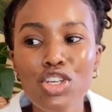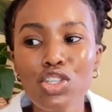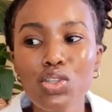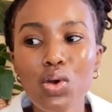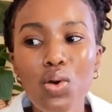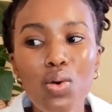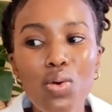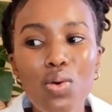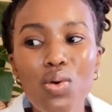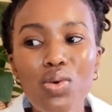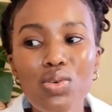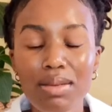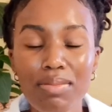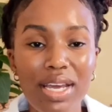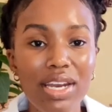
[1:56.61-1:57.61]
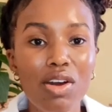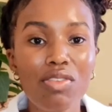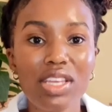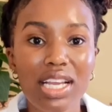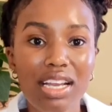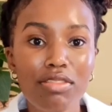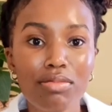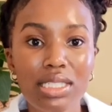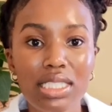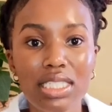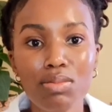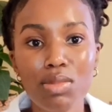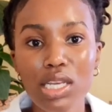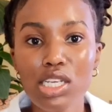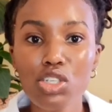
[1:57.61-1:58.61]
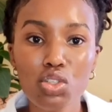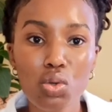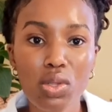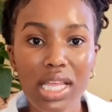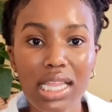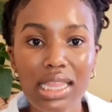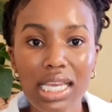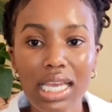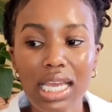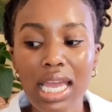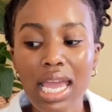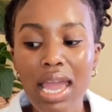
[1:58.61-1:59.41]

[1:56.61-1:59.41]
so it's a matter of the government just making sure that they